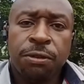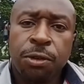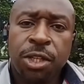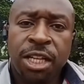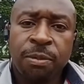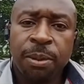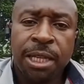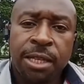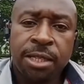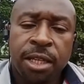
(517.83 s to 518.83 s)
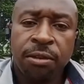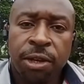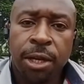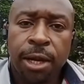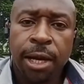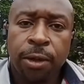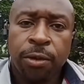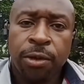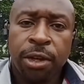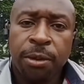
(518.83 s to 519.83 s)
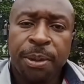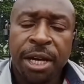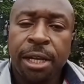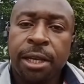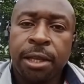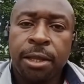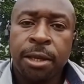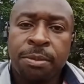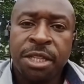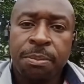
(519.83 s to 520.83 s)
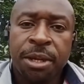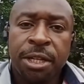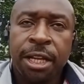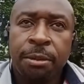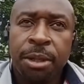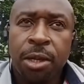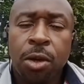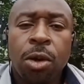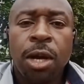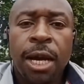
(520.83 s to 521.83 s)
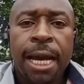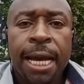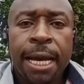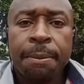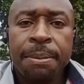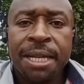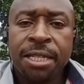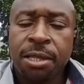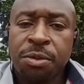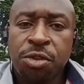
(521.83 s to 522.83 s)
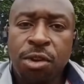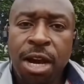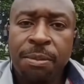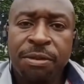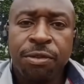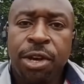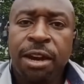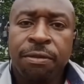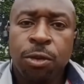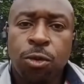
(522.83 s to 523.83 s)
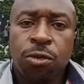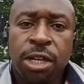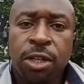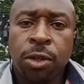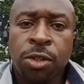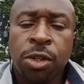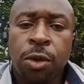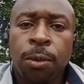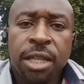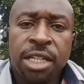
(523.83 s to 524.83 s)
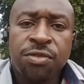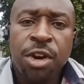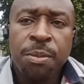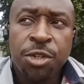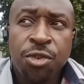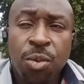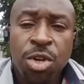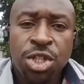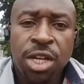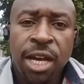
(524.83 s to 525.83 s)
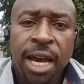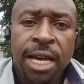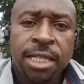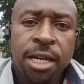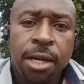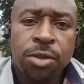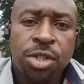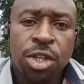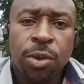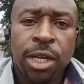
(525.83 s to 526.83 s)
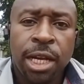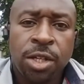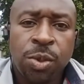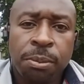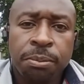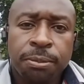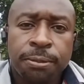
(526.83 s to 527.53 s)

If you did, please give it a like, clicking the thumbs up button down below, and please subscribe if you haven't already done so. Thanks very much for watching, and I'll see you in the next one.